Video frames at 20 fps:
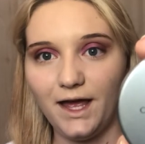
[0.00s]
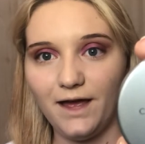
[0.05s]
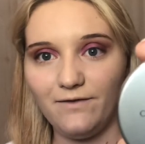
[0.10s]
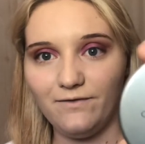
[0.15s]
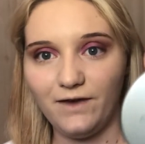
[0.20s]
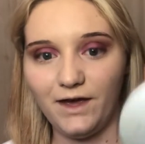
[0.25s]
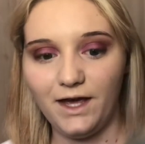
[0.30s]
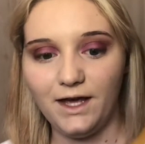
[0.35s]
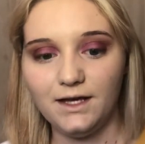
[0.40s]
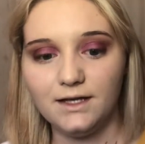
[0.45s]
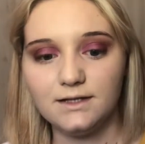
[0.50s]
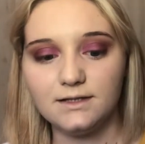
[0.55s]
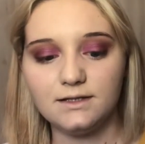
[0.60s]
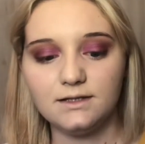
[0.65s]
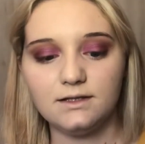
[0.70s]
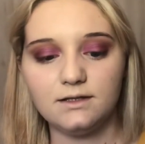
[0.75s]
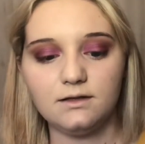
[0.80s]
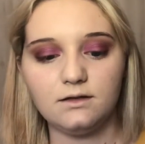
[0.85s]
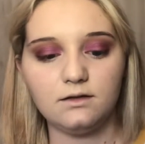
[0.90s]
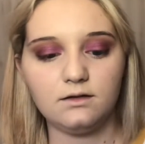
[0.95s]

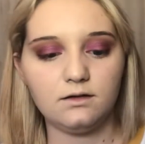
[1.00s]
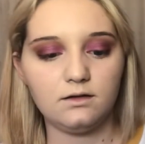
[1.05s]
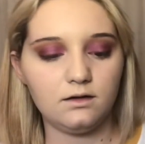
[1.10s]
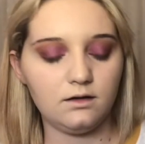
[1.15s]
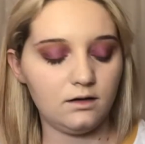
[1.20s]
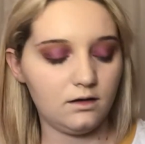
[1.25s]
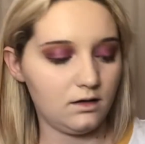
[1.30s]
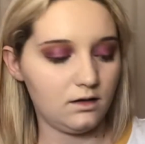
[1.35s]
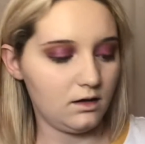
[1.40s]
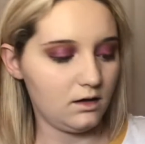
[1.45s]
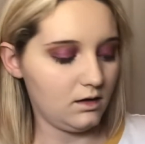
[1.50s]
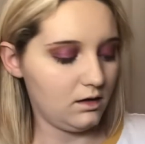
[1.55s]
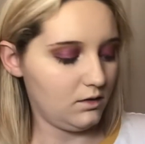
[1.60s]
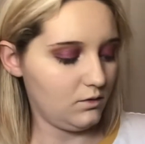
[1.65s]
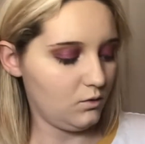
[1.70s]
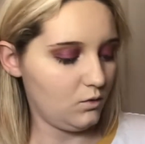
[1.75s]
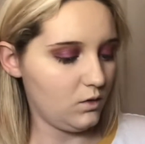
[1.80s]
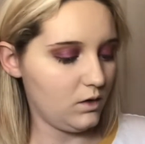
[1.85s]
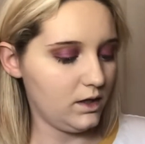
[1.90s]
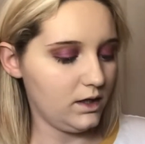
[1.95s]
FX
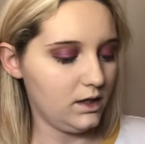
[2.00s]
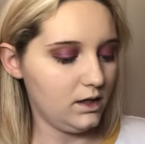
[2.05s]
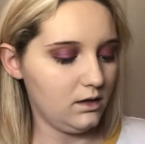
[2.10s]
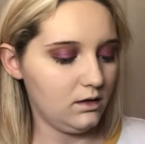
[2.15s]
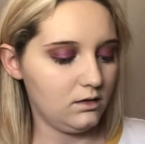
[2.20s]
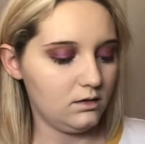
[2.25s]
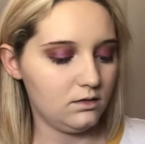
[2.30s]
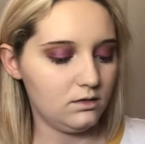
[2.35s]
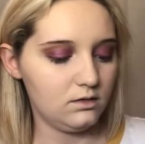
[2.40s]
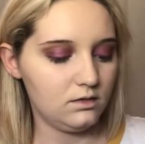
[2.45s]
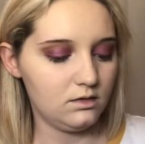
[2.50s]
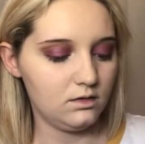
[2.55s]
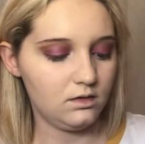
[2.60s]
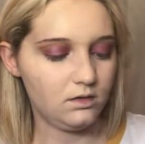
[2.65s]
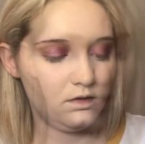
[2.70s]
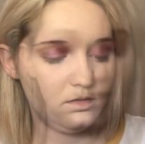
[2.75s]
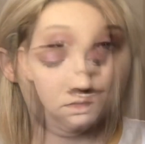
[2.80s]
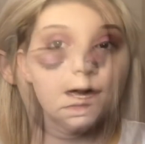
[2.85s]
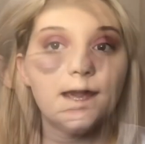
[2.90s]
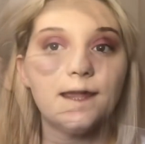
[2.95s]
one. I'm
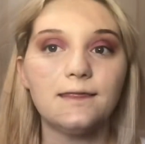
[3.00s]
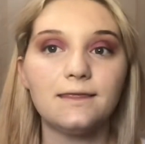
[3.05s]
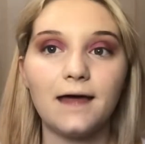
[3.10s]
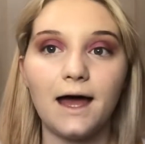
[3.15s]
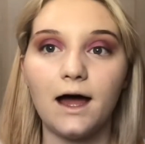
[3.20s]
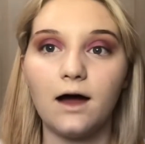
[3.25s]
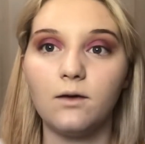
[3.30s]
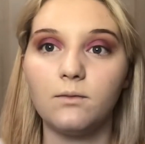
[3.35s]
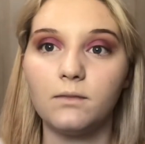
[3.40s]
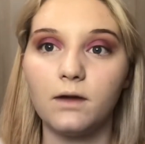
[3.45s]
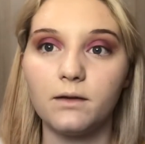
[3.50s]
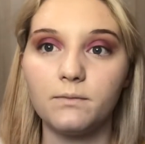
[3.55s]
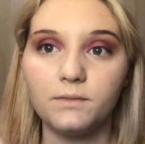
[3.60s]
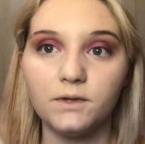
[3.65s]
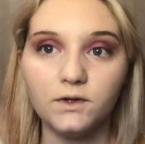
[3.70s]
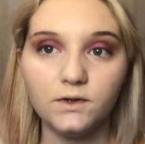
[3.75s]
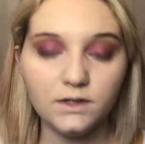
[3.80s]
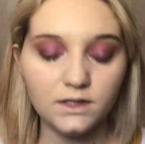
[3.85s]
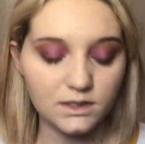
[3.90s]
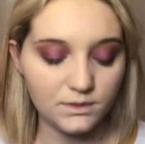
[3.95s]
going to take that on my
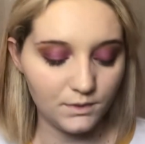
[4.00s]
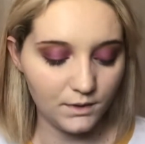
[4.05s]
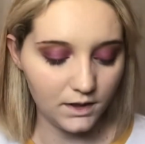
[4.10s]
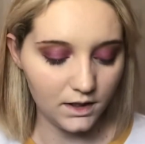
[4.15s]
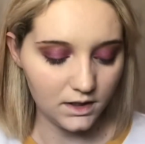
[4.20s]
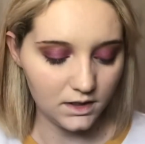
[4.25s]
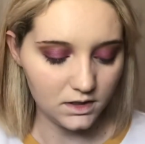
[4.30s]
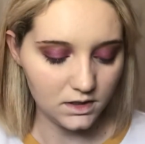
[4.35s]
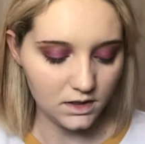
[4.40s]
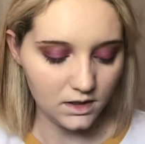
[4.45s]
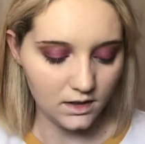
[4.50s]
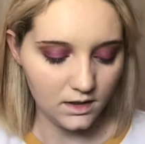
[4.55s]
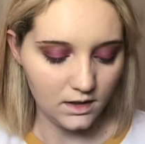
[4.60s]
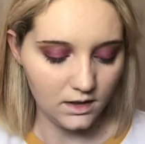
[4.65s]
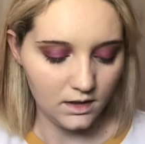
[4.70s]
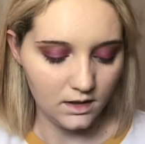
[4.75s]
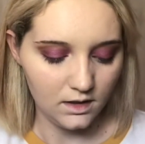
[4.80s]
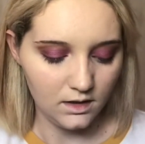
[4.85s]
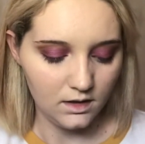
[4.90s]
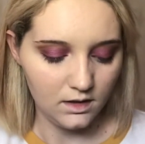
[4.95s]
beauty sponge.
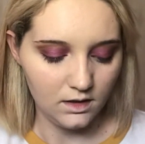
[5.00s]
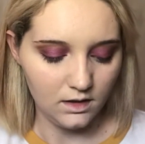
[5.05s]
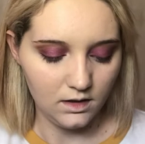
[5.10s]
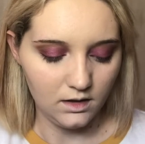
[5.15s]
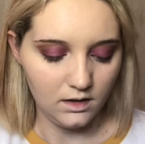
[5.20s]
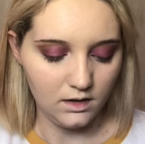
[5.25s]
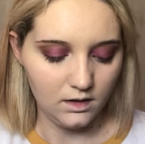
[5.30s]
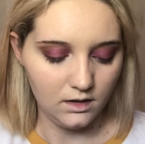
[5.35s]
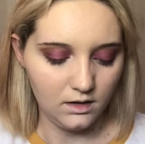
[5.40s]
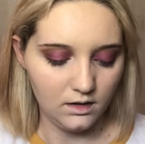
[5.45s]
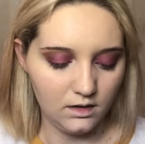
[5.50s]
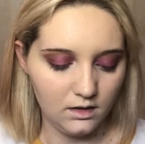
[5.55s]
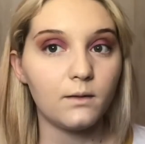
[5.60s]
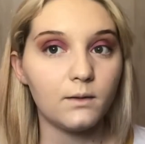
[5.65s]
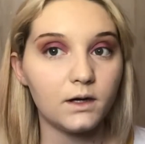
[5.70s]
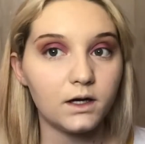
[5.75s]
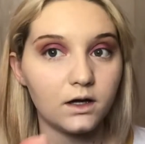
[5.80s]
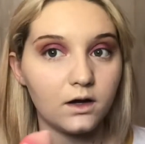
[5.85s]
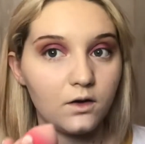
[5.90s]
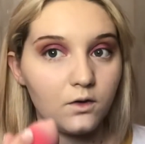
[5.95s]
I'm
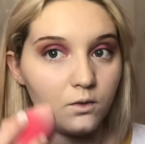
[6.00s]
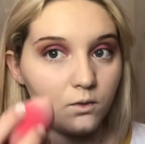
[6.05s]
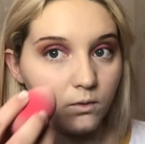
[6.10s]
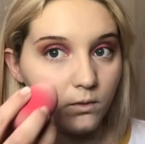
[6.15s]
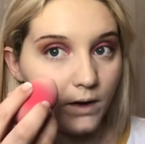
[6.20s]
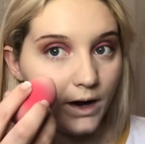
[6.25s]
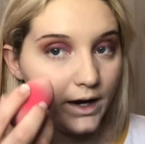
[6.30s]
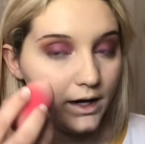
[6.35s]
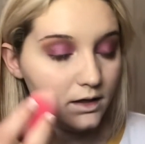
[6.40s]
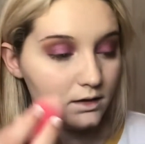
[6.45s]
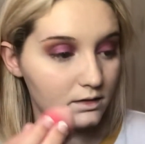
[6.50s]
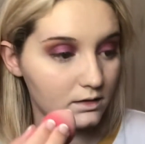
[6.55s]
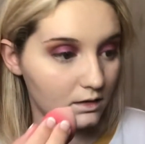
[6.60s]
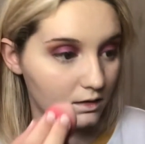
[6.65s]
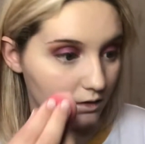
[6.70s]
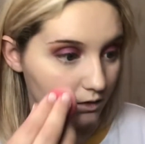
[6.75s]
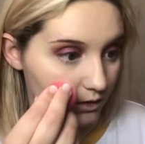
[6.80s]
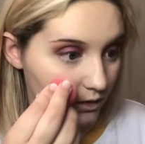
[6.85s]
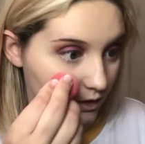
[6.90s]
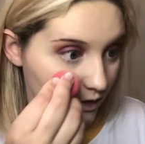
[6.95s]
going to go right
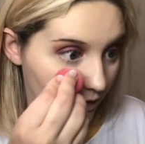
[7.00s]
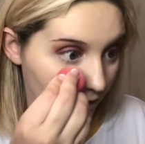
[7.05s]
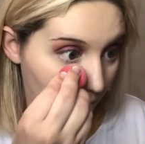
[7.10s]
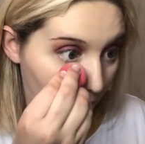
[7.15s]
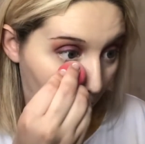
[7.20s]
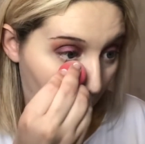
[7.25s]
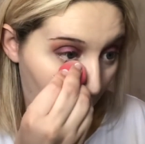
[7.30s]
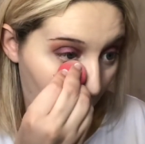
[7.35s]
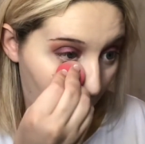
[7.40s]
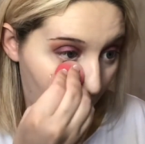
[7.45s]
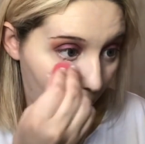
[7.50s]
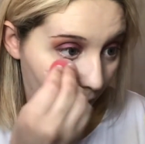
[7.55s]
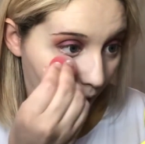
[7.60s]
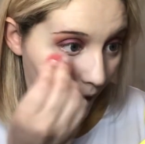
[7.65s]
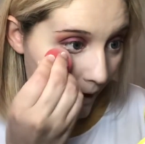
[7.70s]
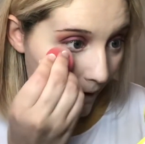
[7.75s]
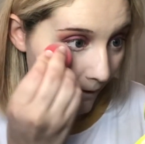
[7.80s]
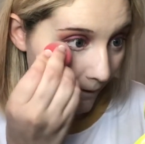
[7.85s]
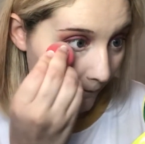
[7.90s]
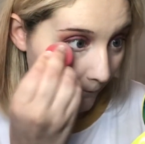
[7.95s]
underneath my
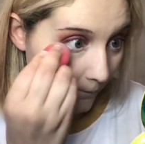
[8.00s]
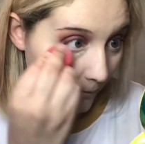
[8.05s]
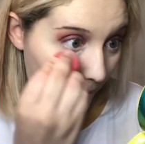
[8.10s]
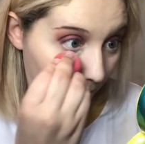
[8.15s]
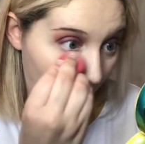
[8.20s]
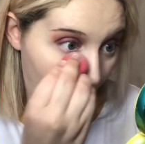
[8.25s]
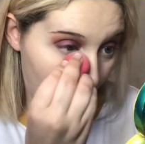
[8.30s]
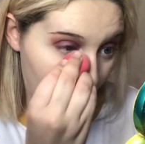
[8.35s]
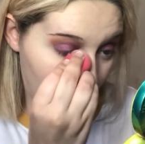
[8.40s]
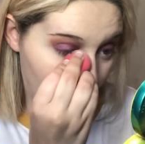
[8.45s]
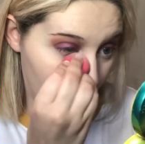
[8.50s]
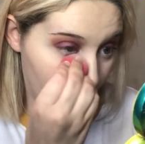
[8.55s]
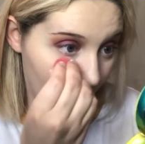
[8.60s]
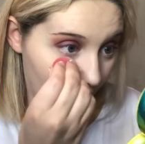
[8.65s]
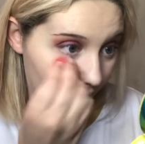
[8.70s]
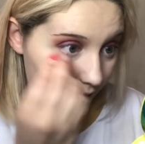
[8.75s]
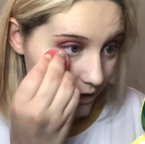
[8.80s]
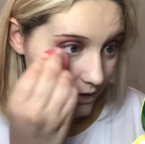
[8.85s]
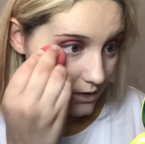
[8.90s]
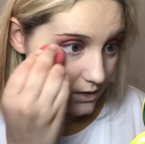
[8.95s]
eye where I put
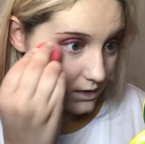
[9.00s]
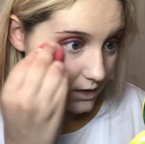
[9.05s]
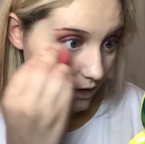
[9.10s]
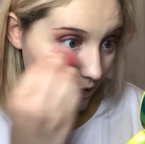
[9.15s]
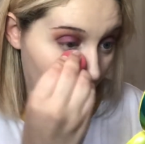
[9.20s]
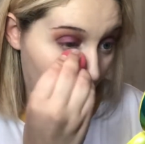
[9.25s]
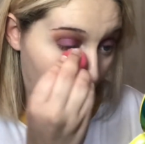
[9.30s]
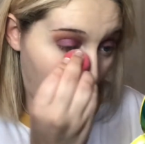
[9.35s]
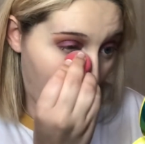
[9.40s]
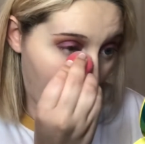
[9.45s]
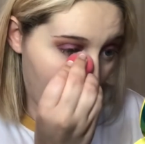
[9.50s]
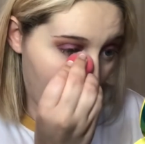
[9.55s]
that concealer.